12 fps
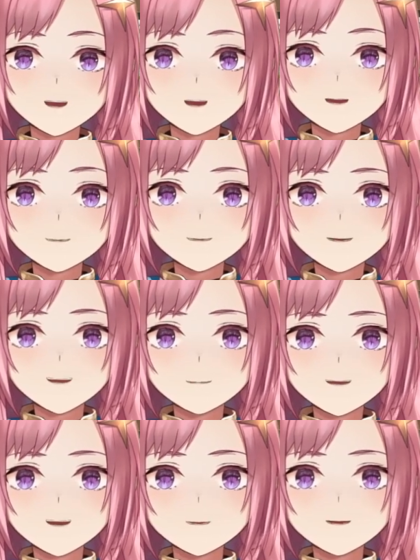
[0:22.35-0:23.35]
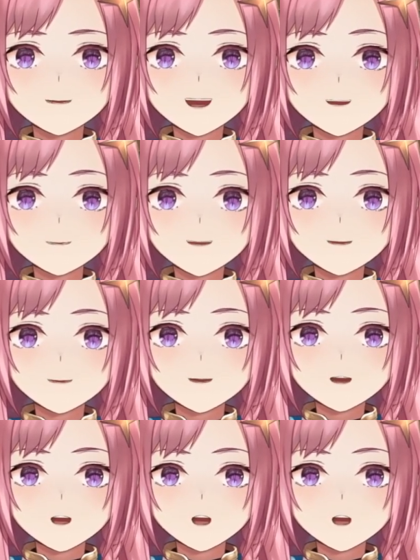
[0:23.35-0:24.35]
You can receive raids from anyone,
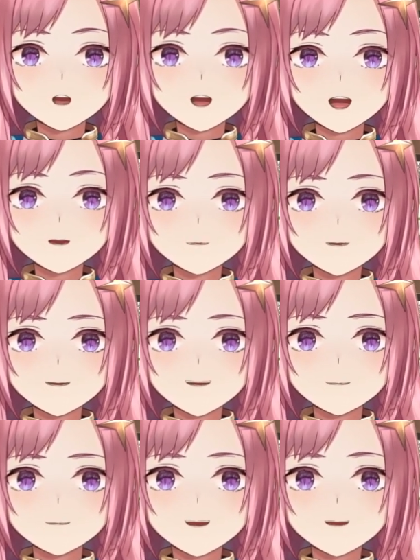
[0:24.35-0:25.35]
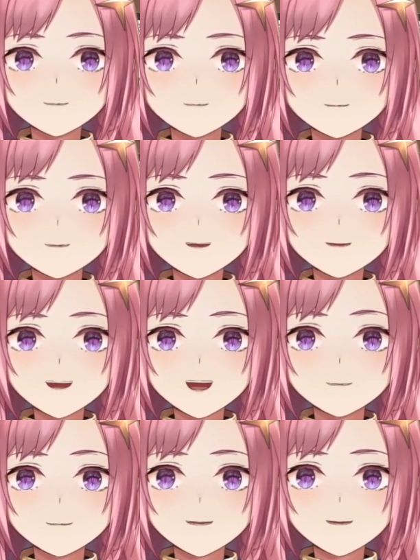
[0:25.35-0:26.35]
or you can receive raids from the
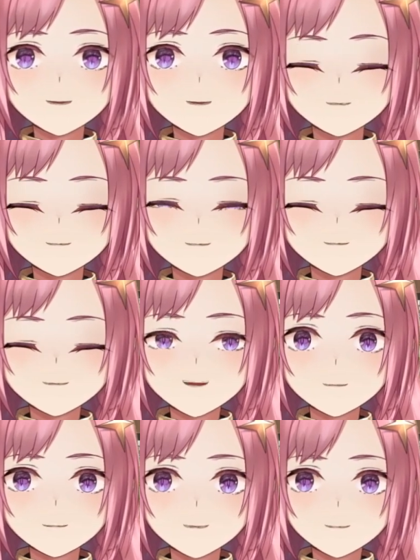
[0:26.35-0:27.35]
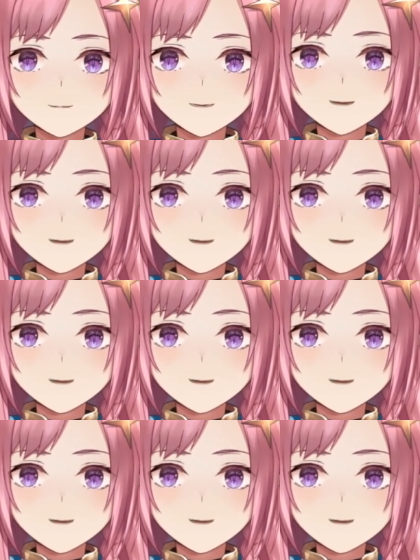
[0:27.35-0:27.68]
channels that you are subscribed to.